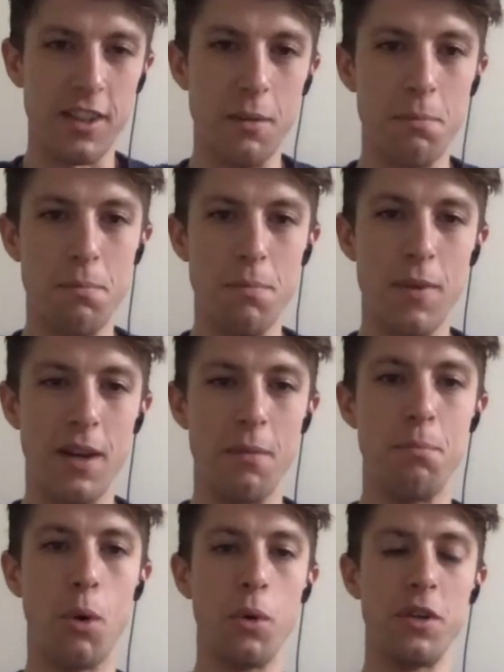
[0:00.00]
a, a,
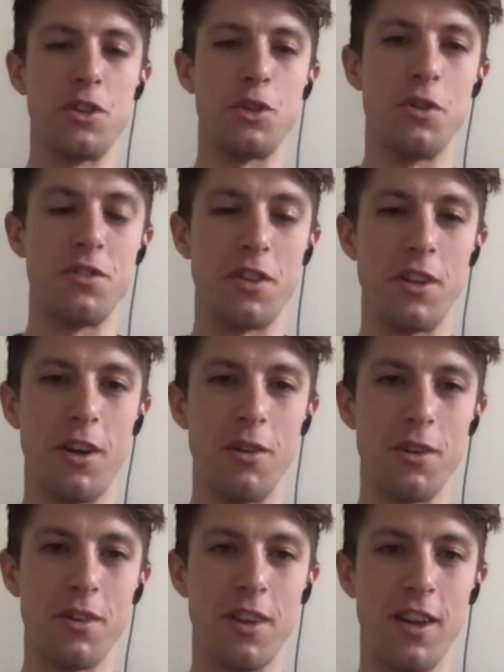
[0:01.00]
a, boarding short, so you
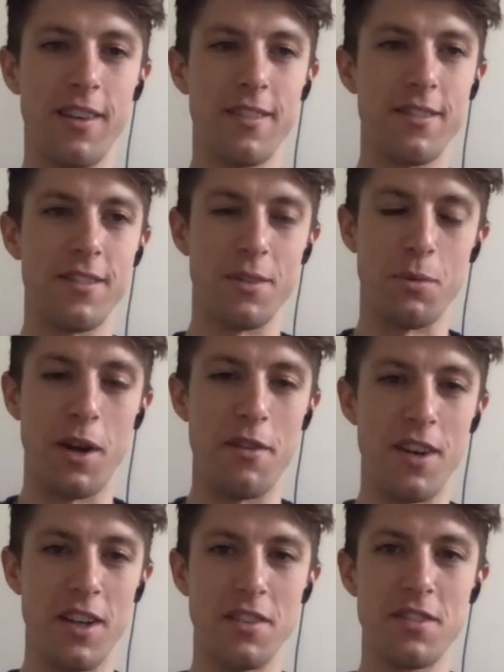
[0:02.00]
don't look like
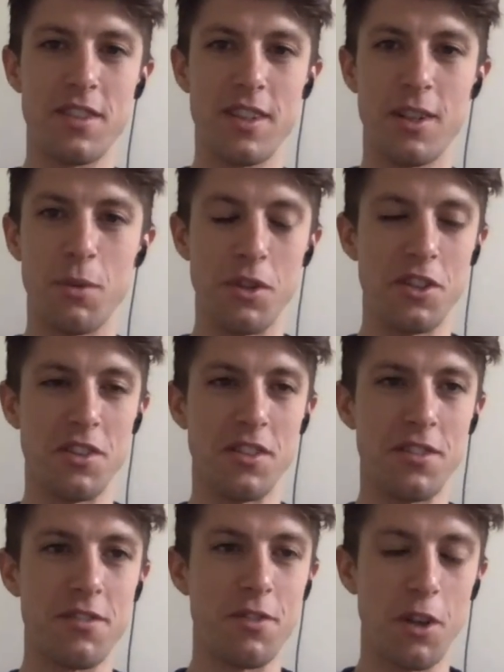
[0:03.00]
one of us, which
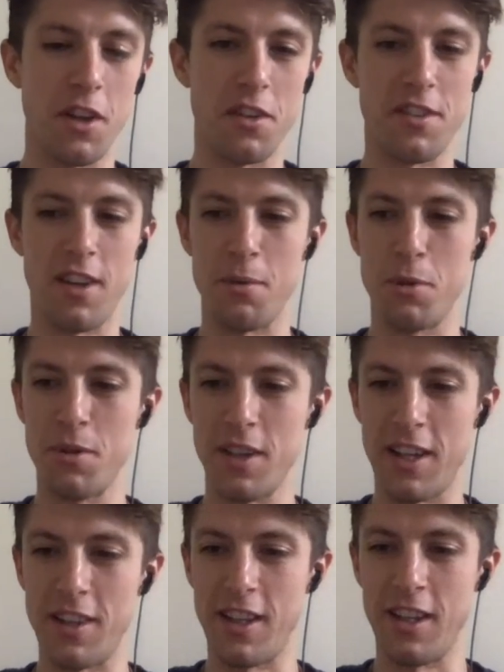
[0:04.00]
is fully understandable.
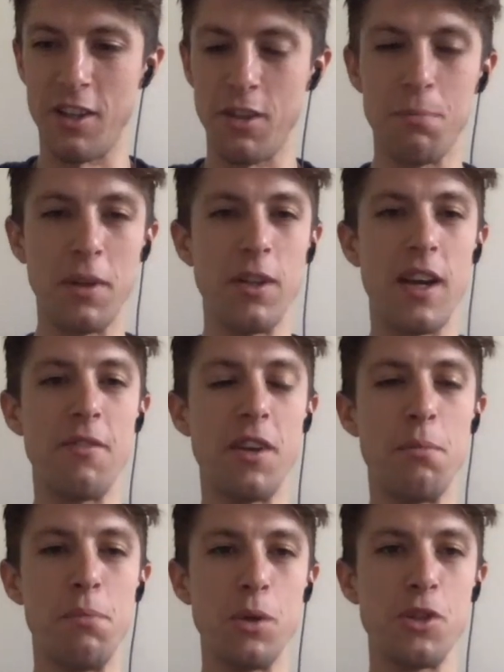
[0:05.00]
And then, but you have
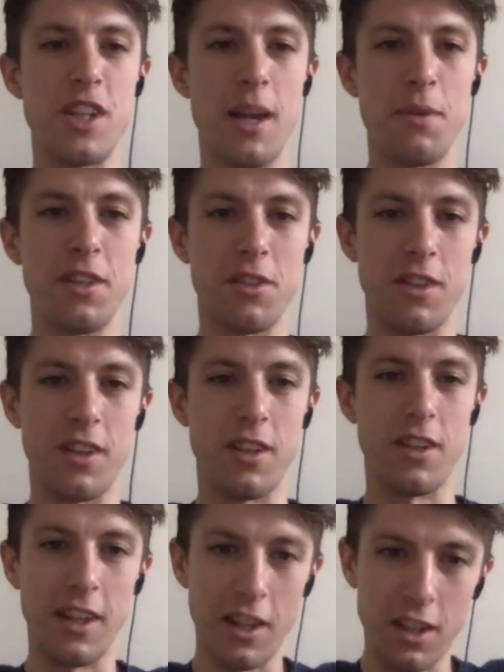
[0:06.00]
an inbuilt chamois, so you
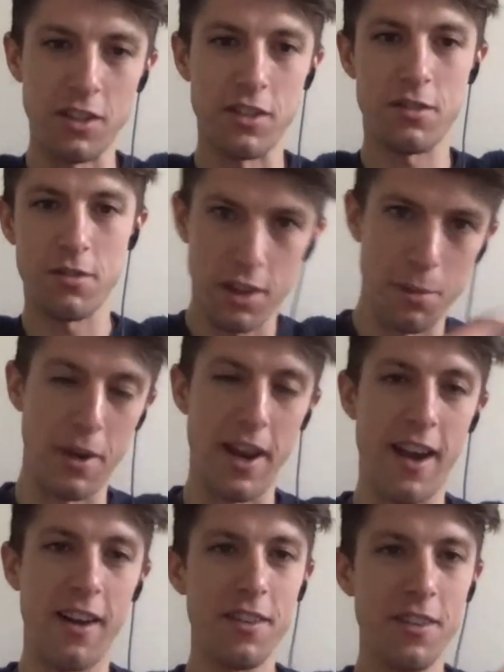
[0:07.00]
can and then you can just clip it
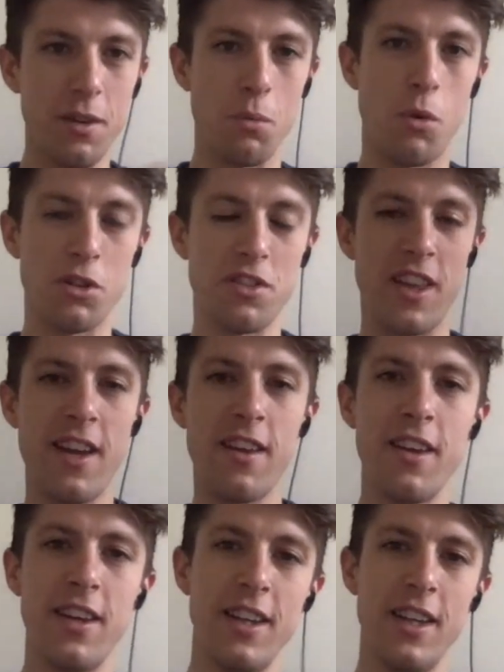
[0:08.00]
out and wash
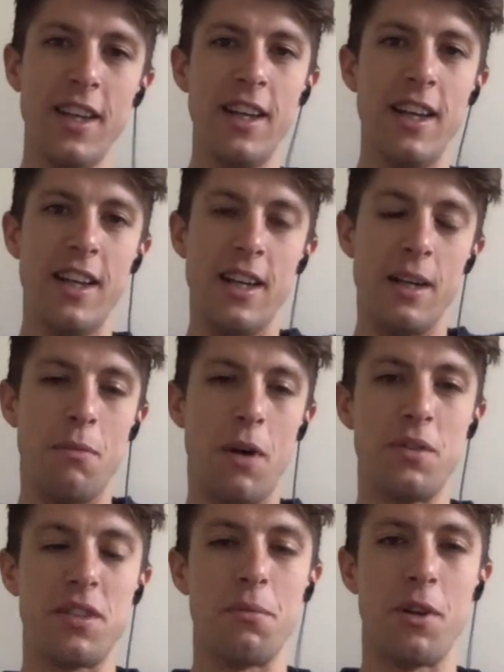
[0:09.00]
that.
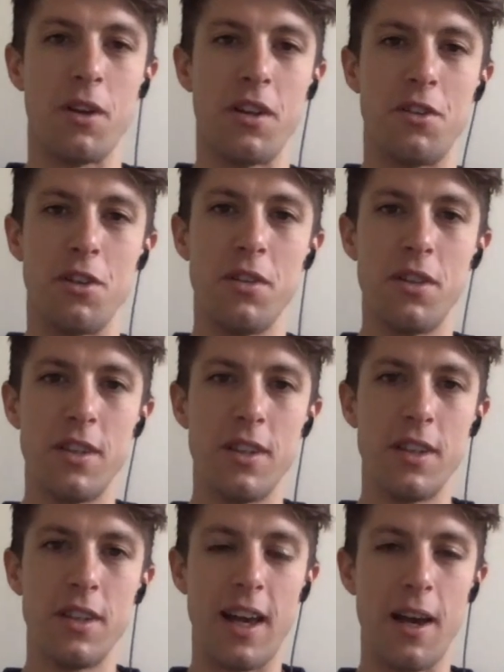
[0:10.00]
Might be something to look into.
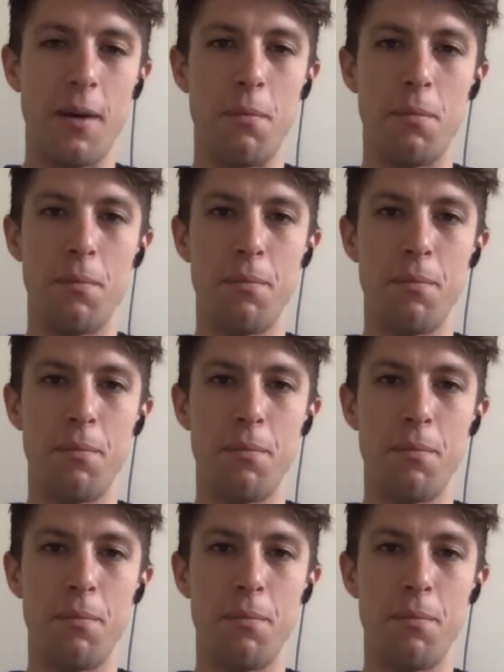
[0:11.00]
Um,